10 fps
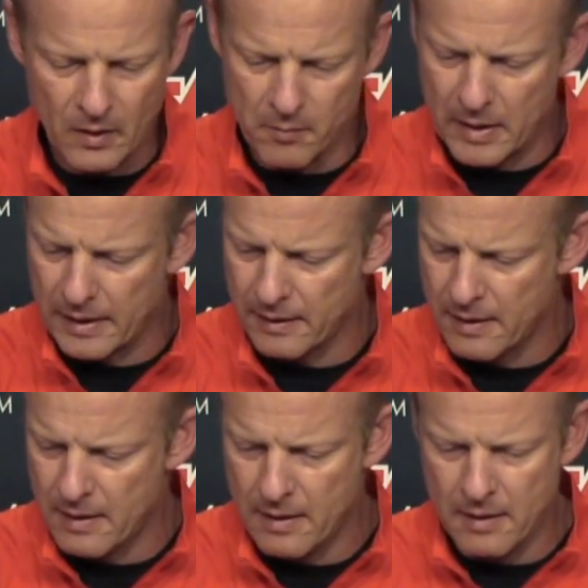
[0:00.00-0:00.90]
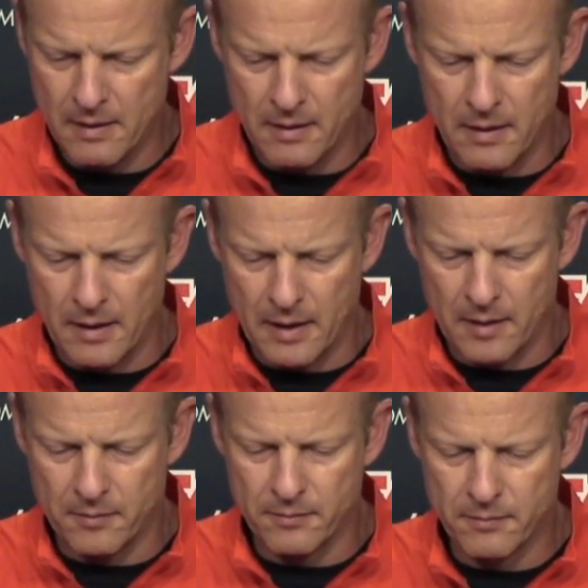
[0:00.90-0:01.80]
But,
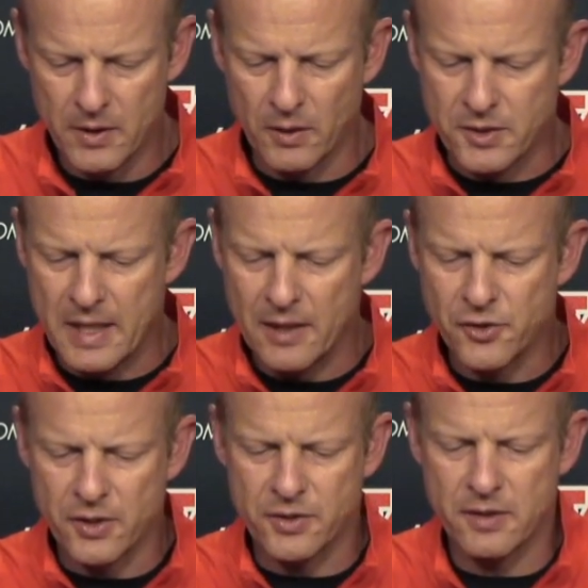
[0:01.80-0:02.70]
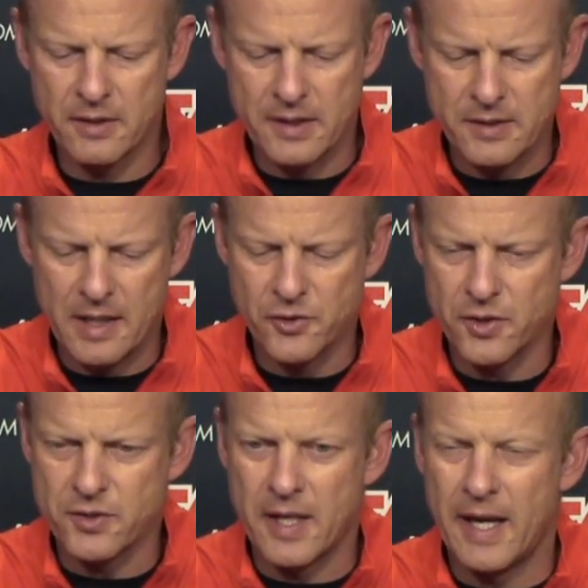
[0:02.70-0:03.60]
it's not just
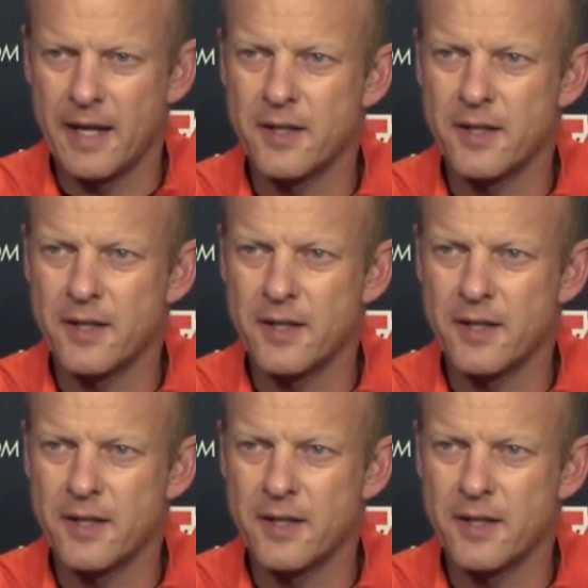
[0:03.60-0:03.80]
Tank.